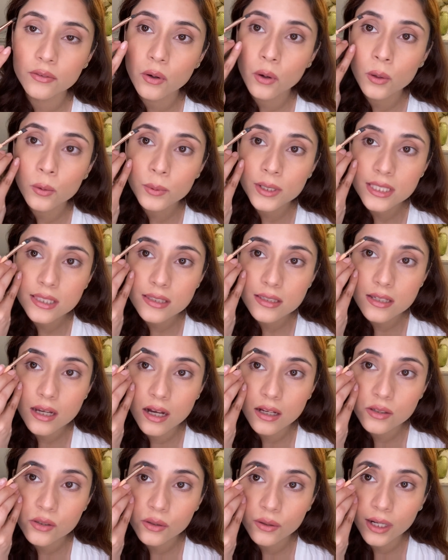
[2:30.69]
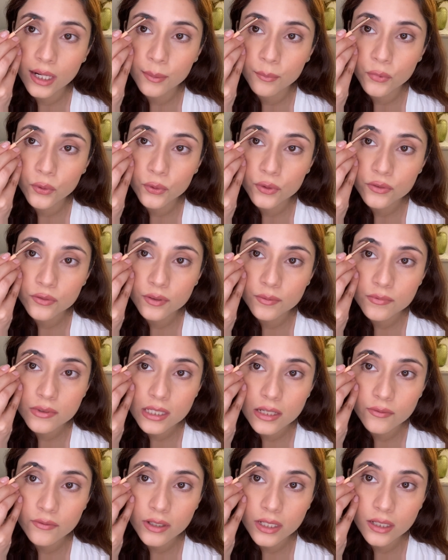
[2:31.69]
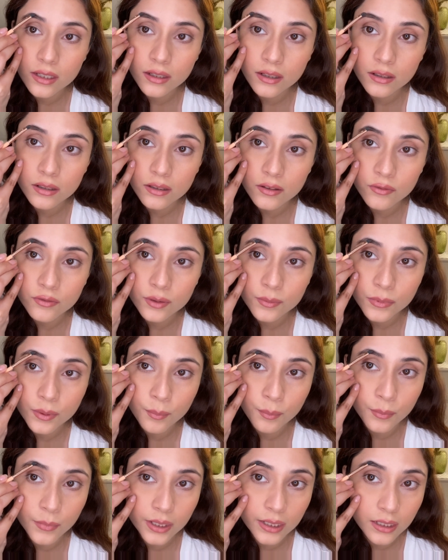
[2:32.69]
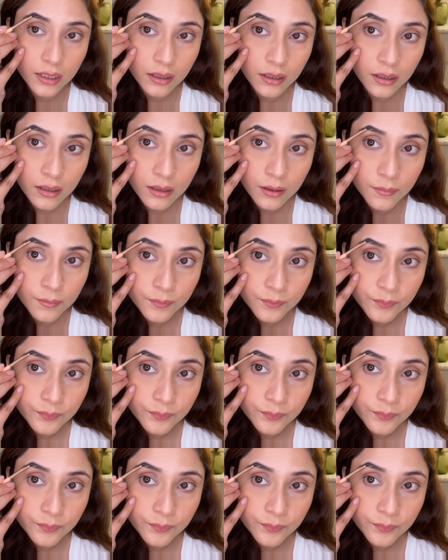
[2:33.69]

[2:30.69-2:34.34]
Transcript: Always start your eyebrows from somewhere here, from the middle,